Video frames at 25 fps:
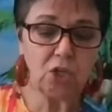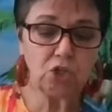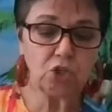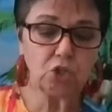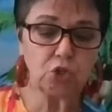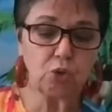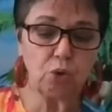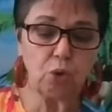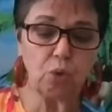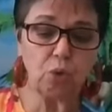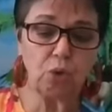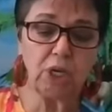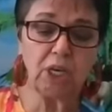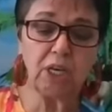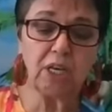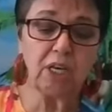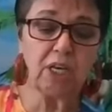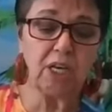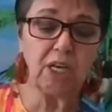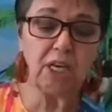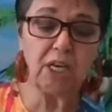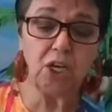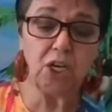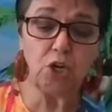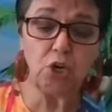So
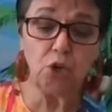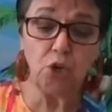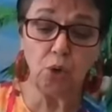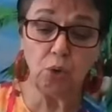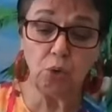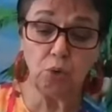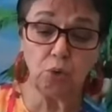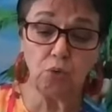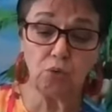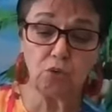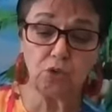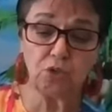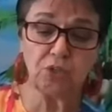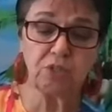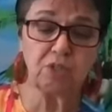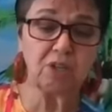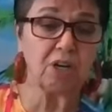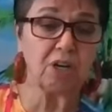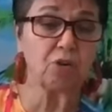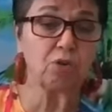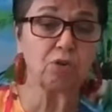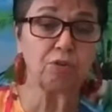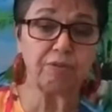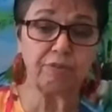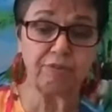he knows
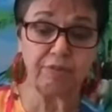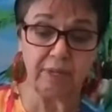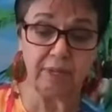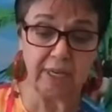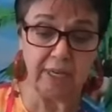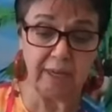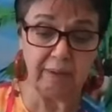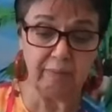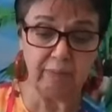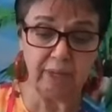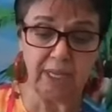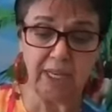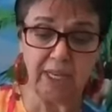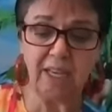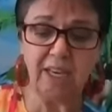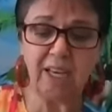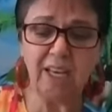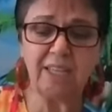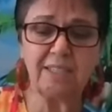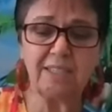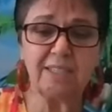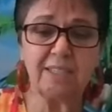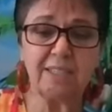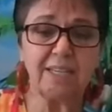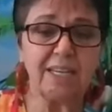our frame.
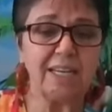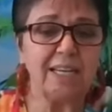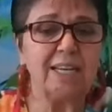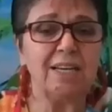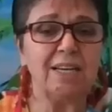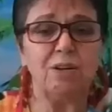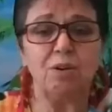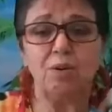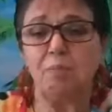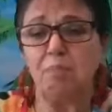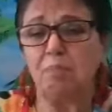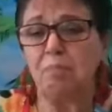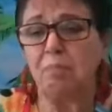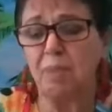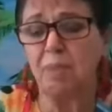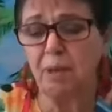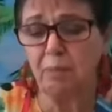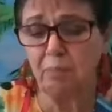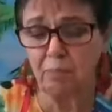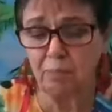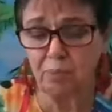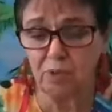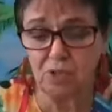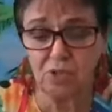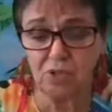He
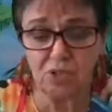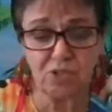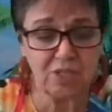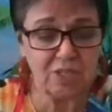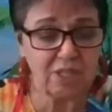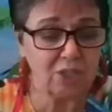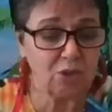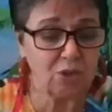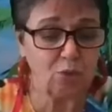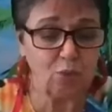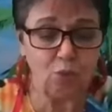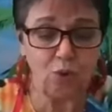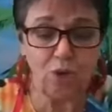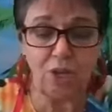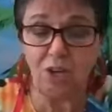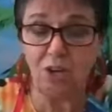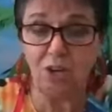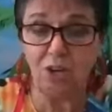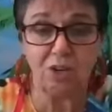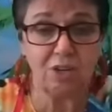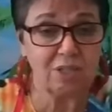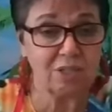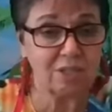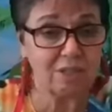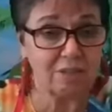remembers that
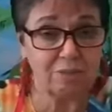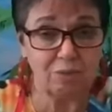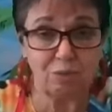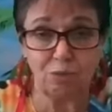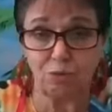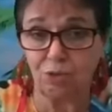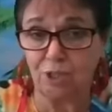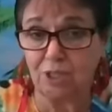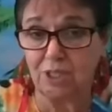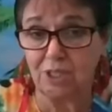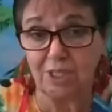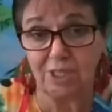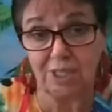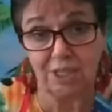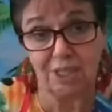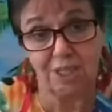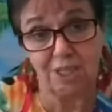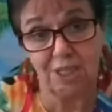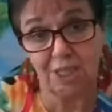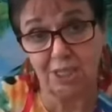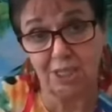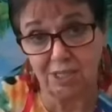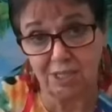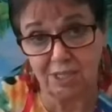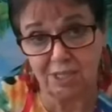we are really
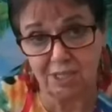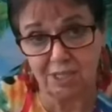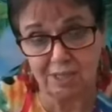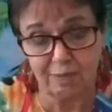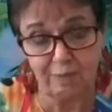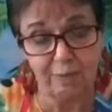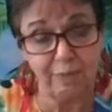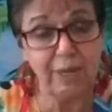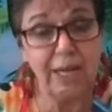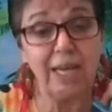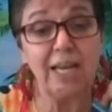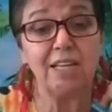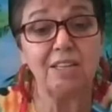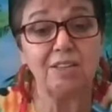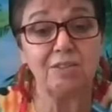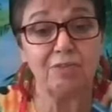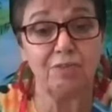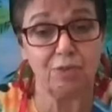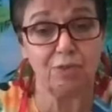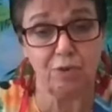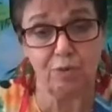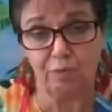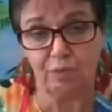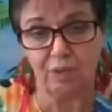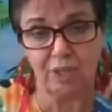dust, made
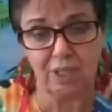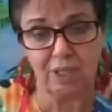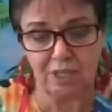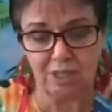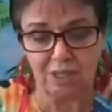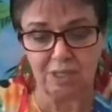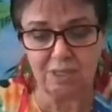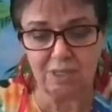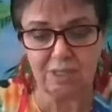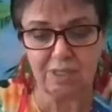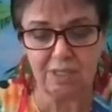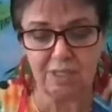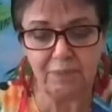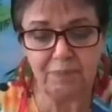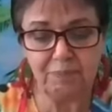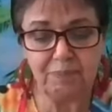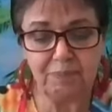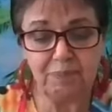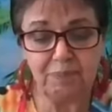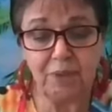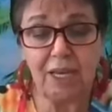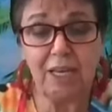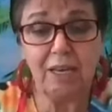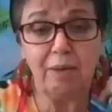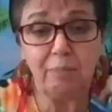from dust.
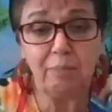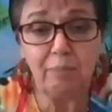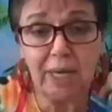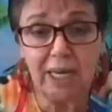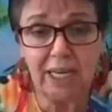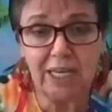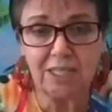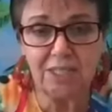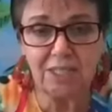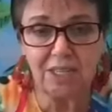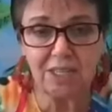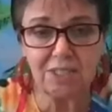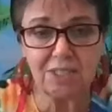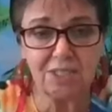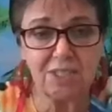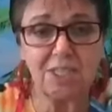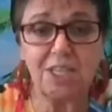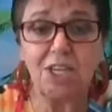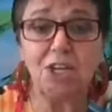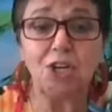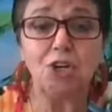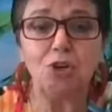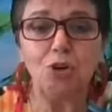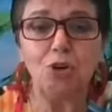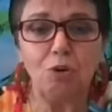He made us.
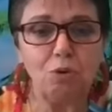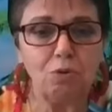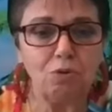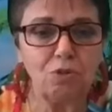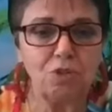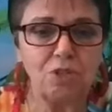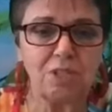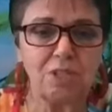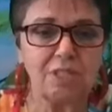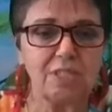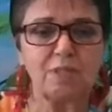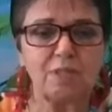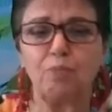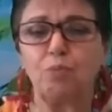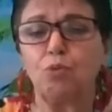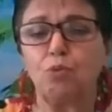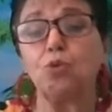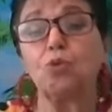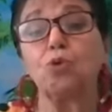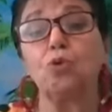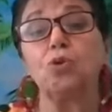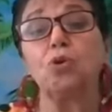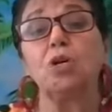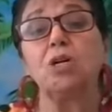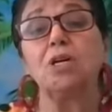He knows us
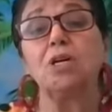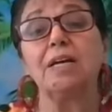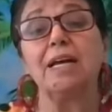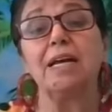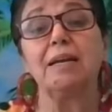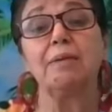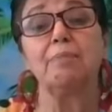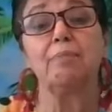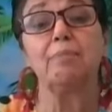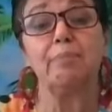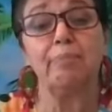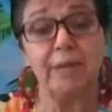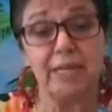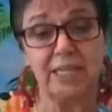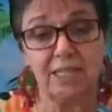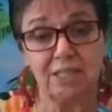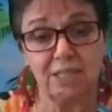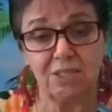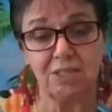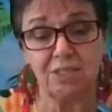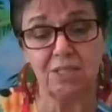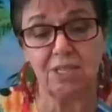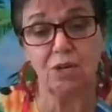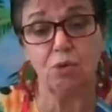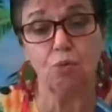more and
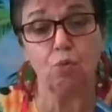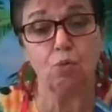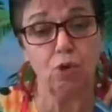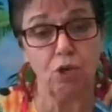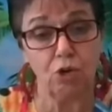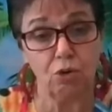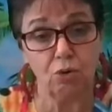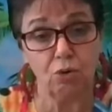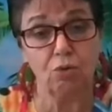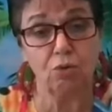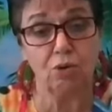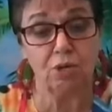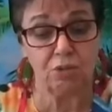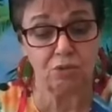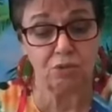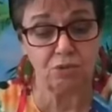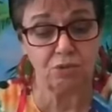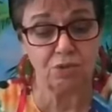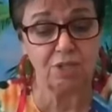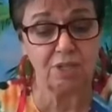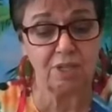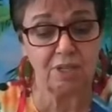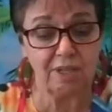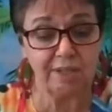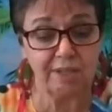better than we know
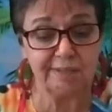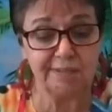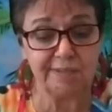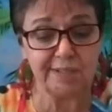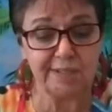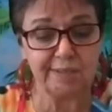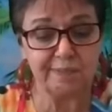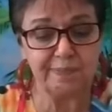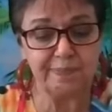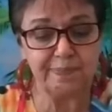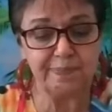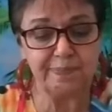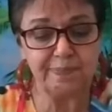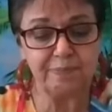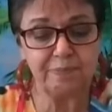ourselves.